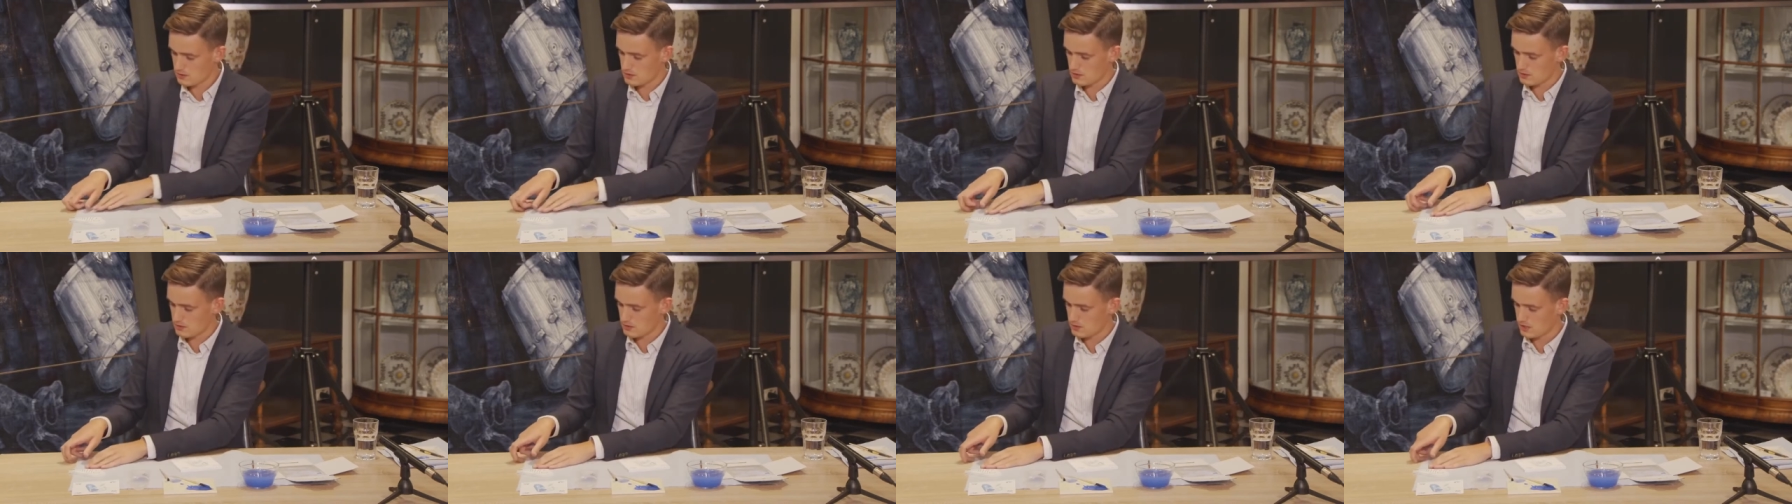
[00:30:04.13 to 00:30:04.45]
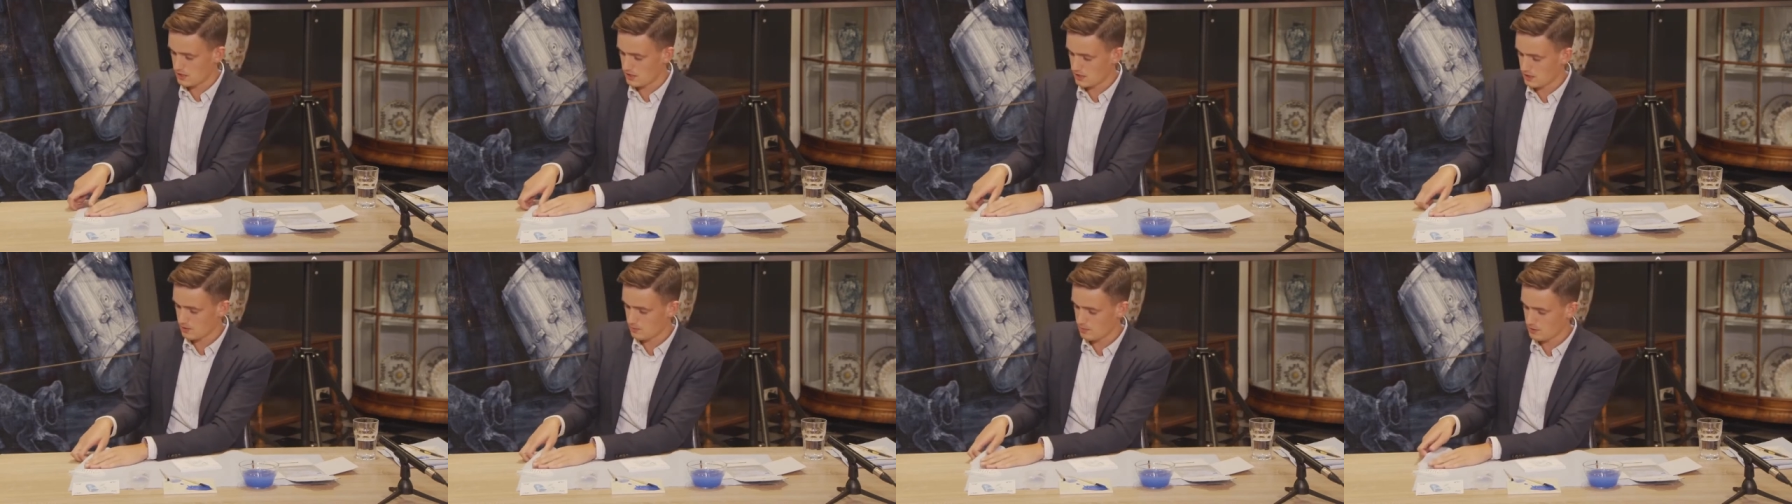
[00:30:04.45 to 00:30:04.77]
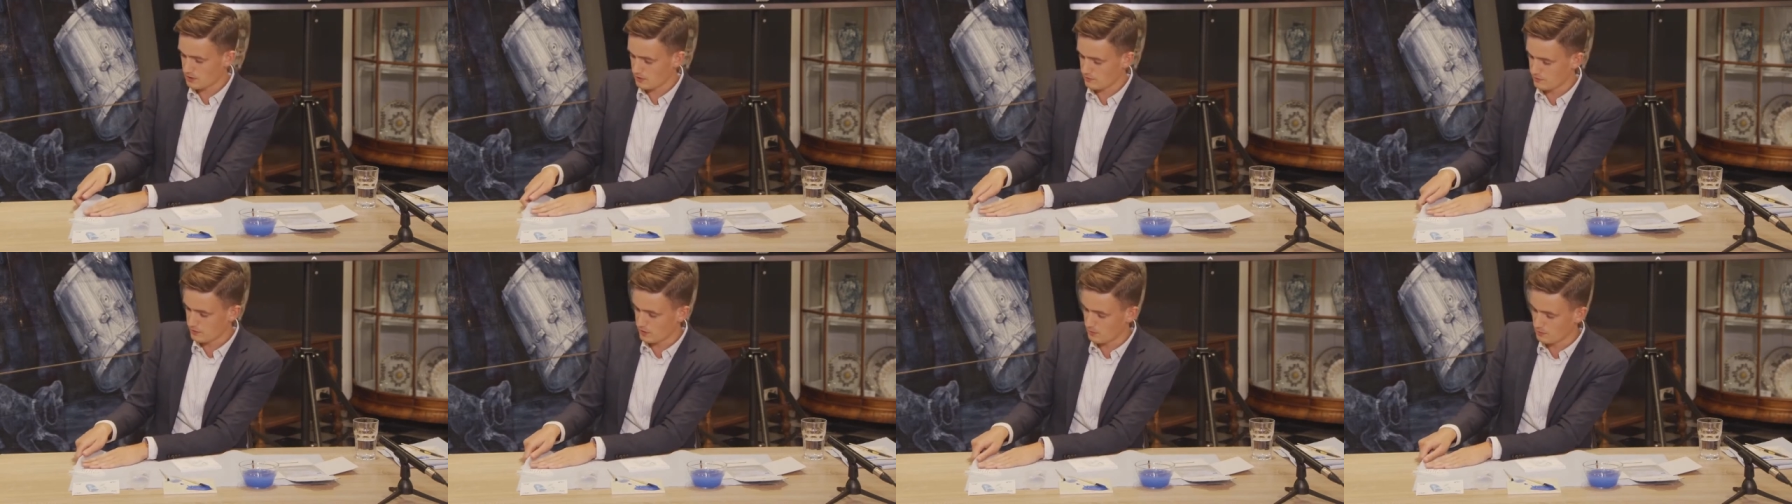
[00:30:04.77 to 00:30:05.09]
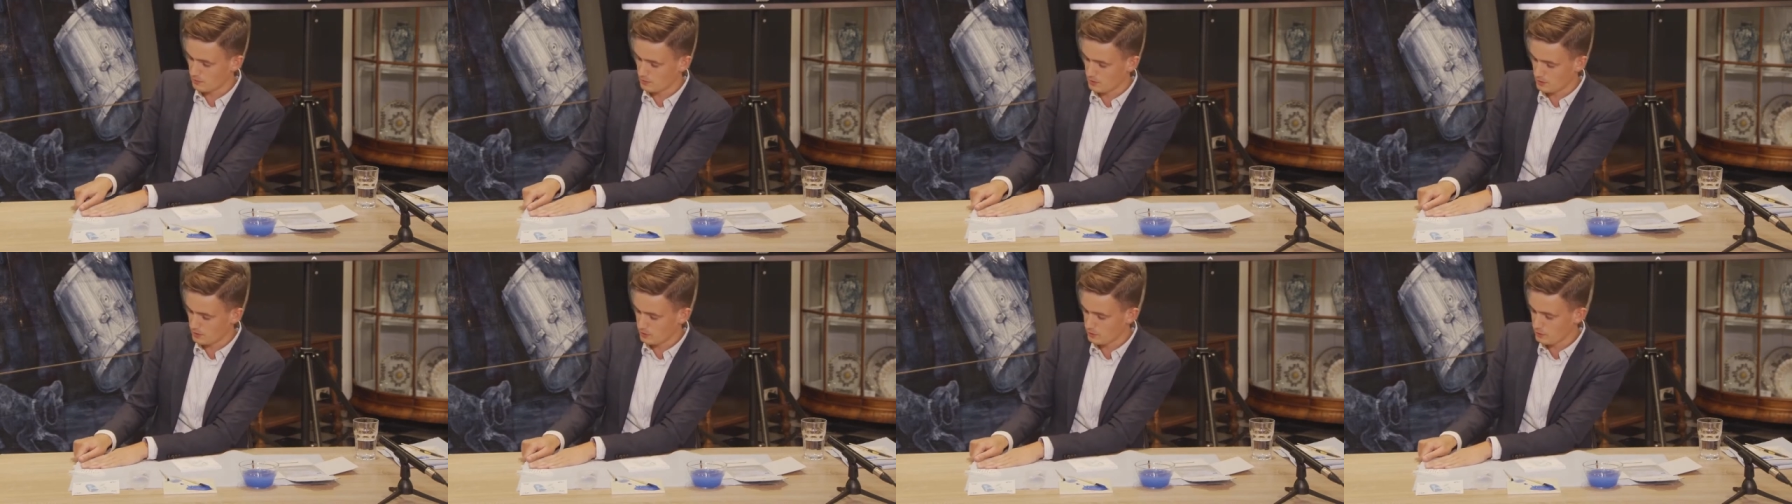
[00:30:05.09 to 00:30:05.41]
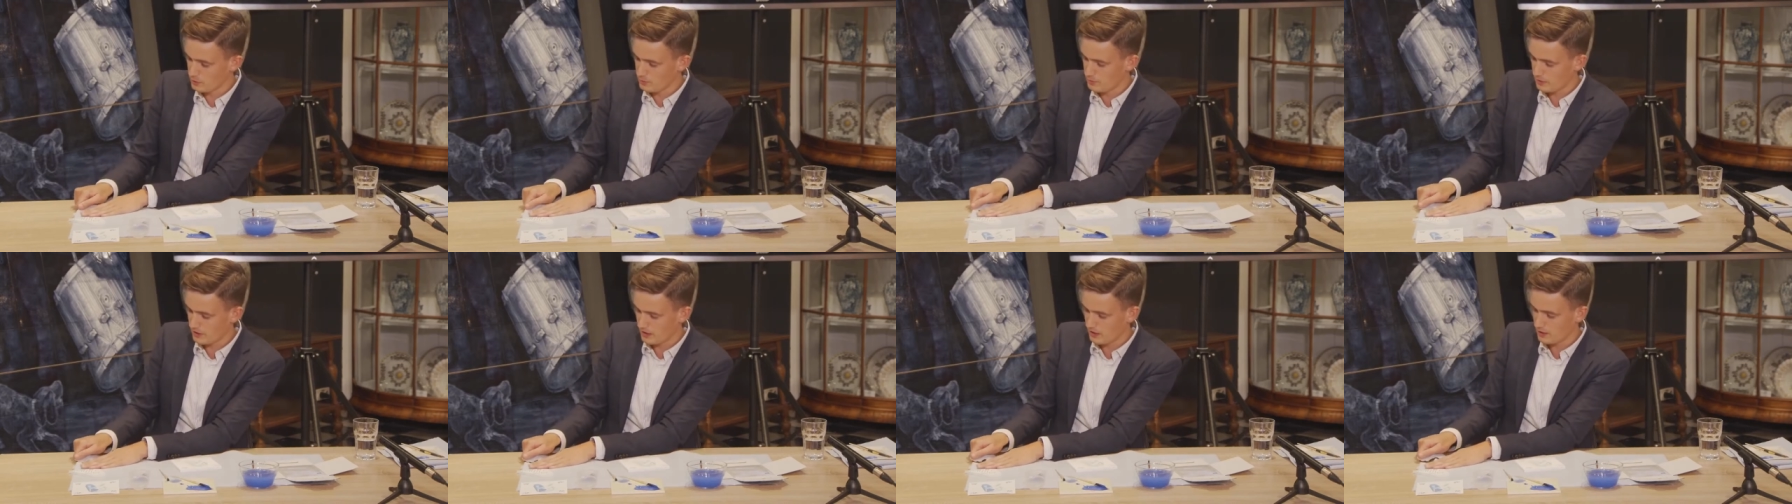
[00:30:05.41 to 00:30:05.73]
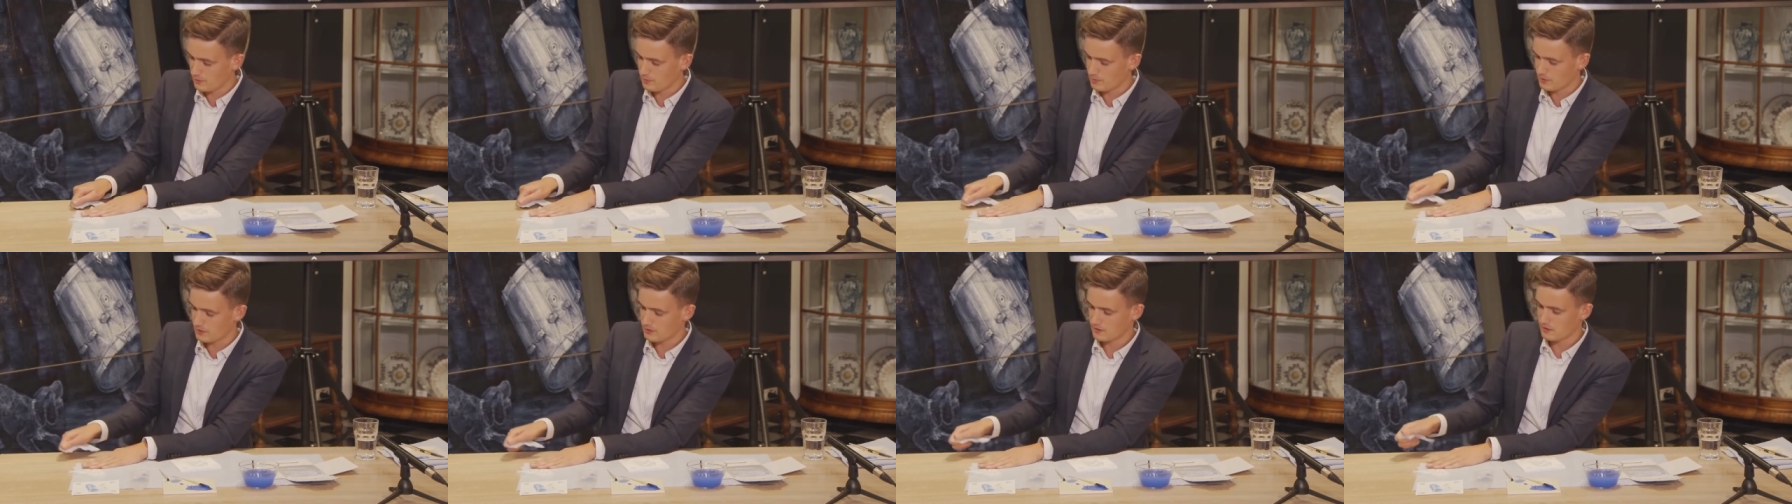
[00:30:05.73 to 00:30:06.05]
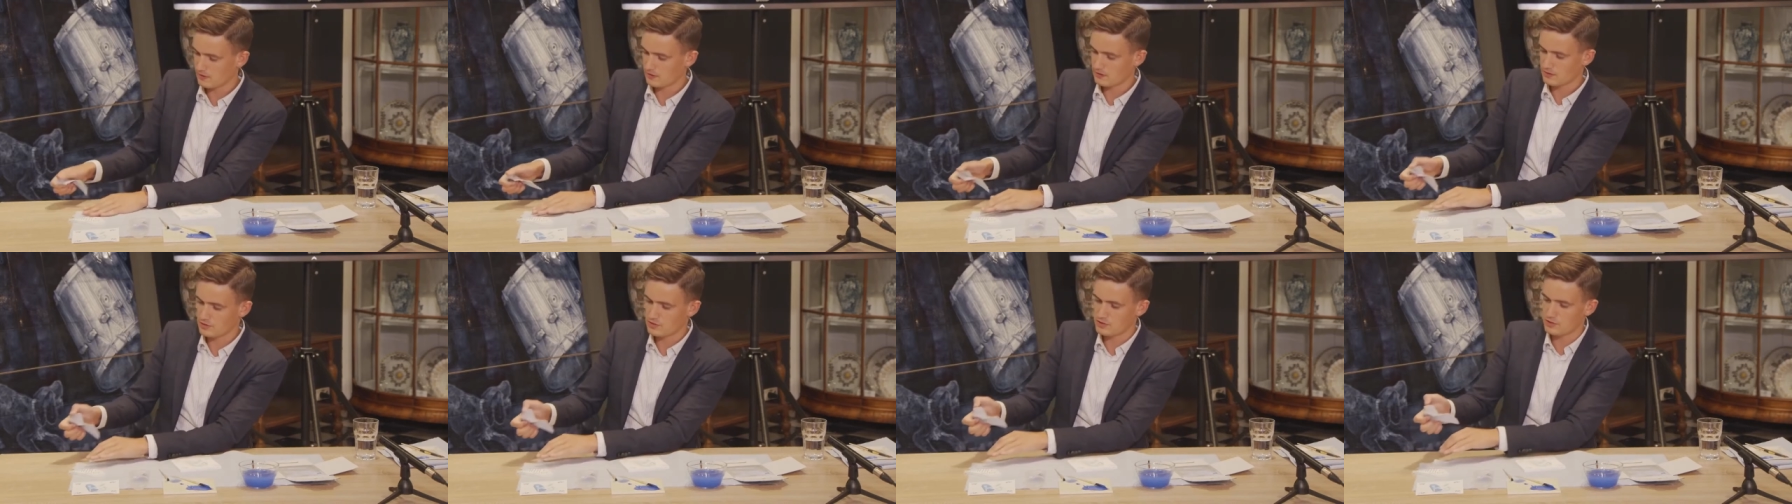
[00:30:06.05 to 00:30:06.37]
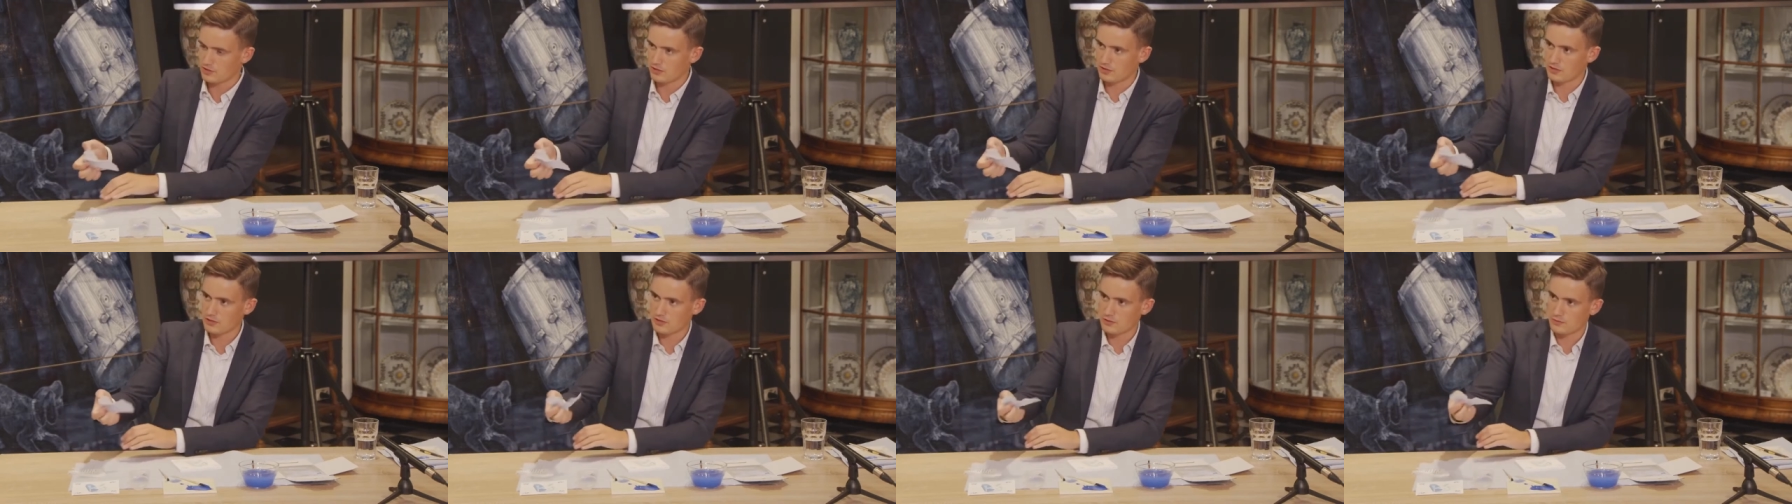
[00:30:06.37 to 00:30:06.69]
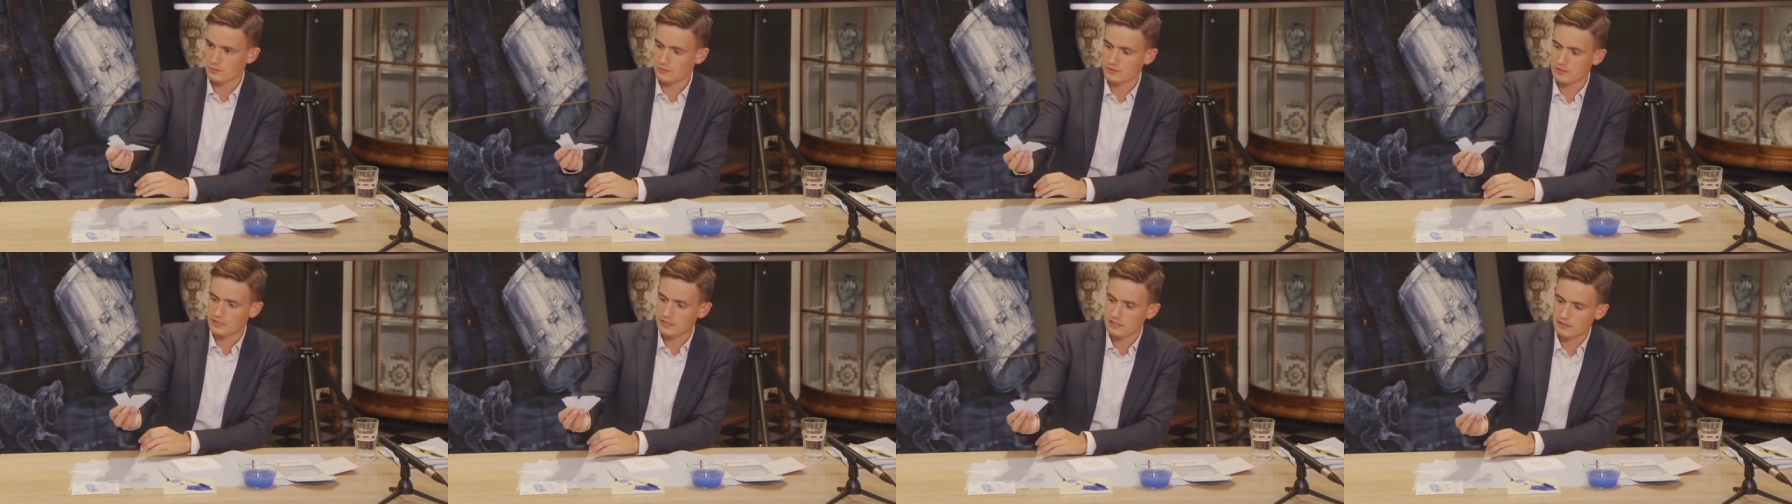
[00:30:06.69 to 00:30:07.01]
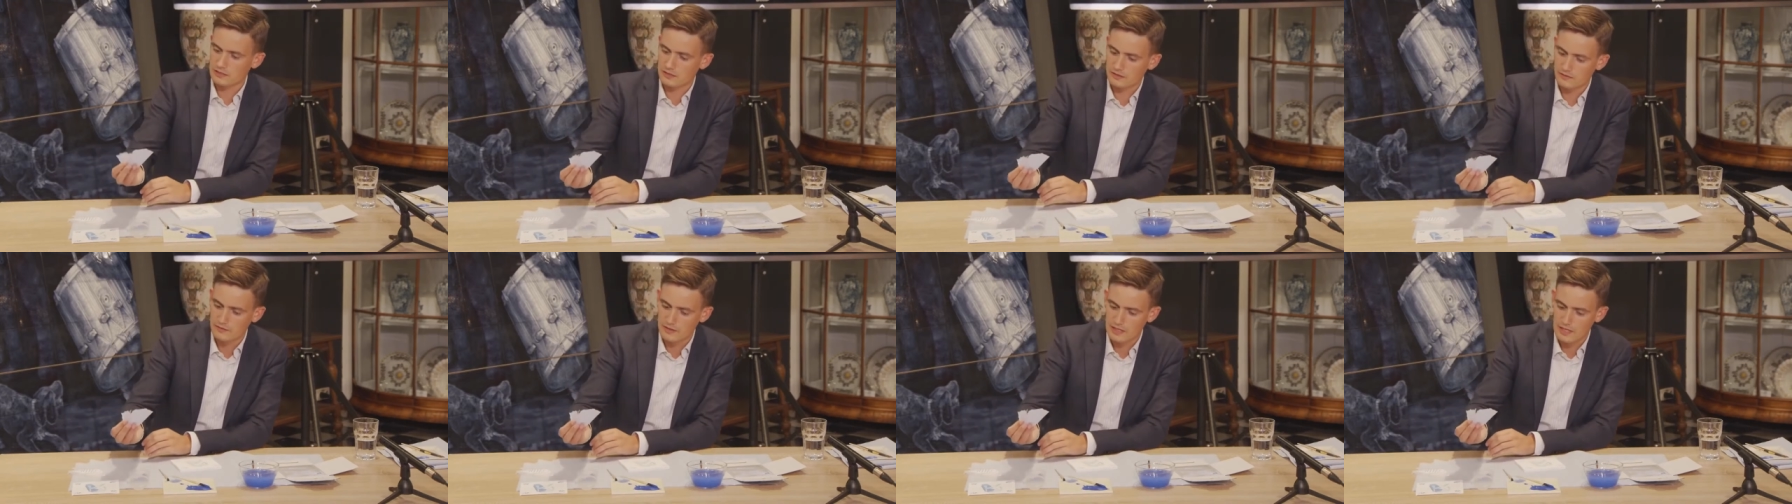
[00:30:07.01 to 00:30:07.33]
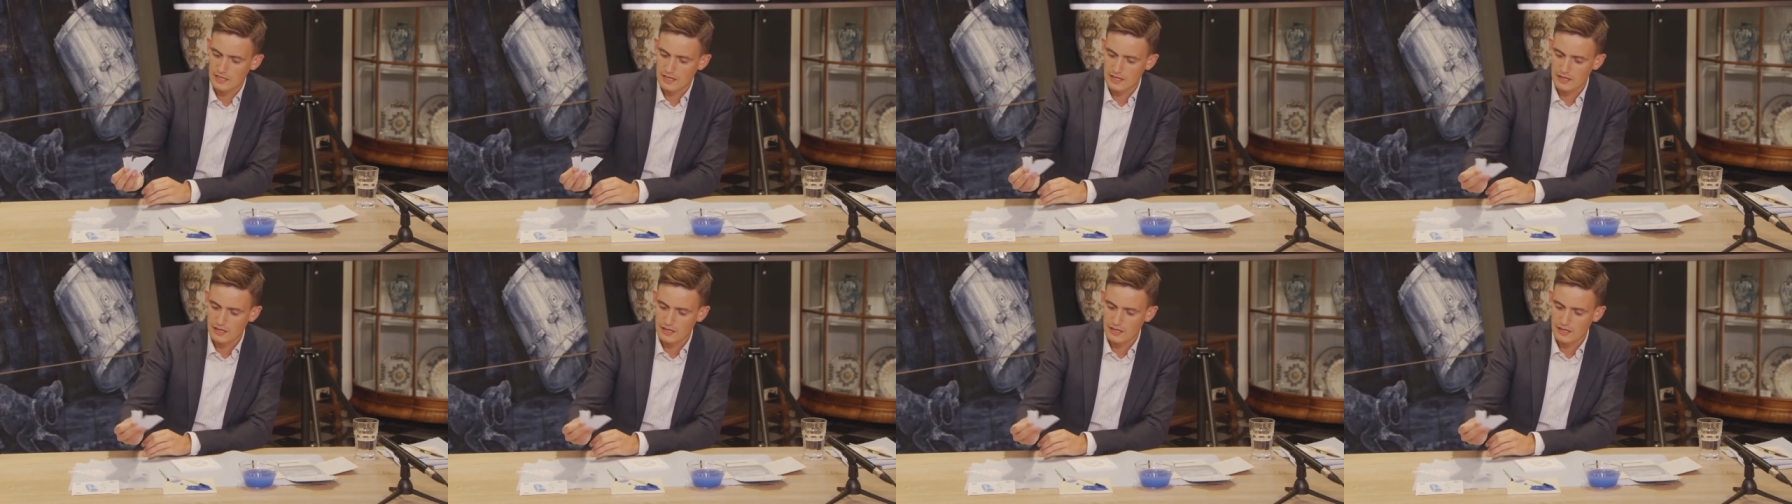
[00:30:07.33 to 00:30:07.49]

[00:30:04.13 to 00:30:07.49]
just take a bit of the blue paper that the shards were in